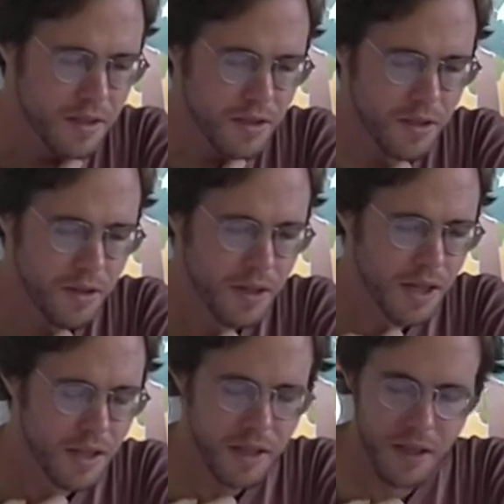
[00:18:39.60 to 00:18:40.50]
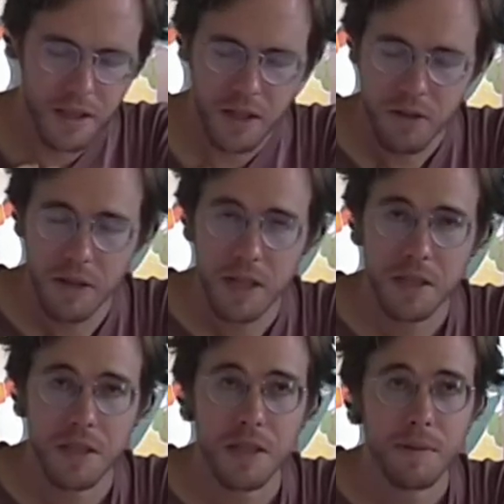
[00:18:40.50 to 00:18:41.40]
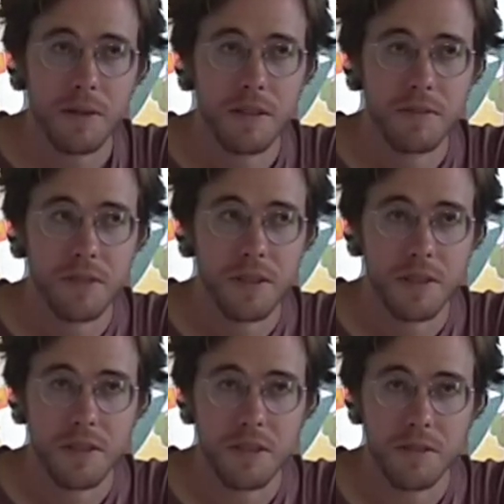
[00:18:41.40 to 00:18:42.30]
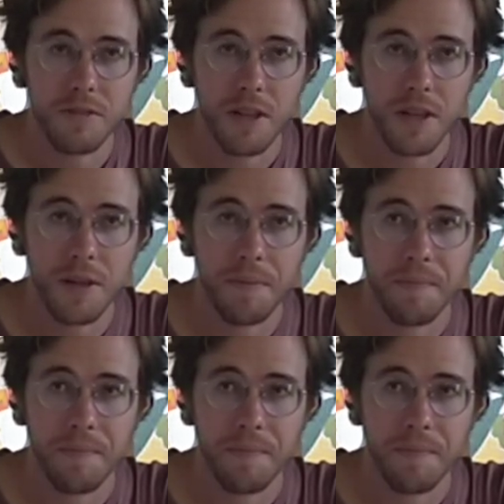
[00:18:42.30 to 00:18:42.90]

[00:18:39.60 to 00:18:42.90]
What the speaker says: So, any question about inverters so far?